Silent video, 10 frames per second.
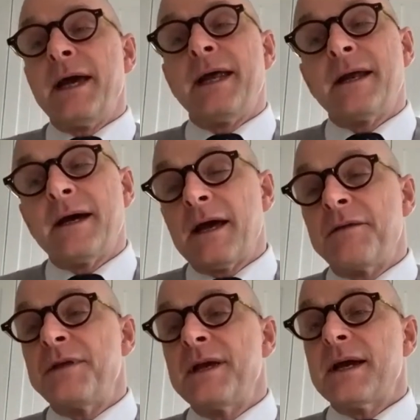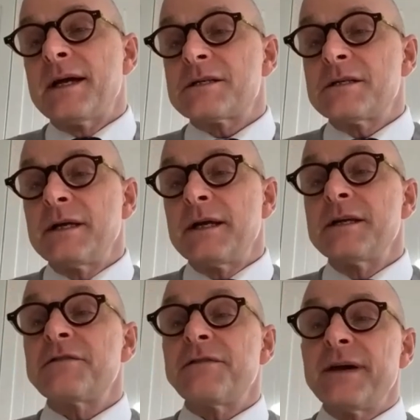And I think actually it
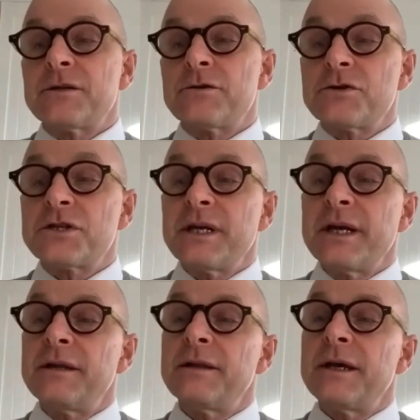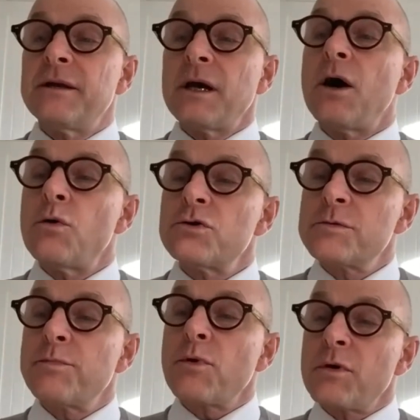is fair to say that I
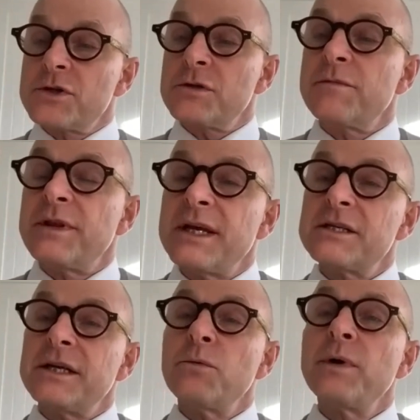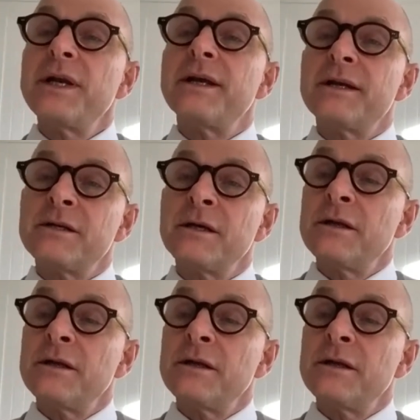also brought some things in we did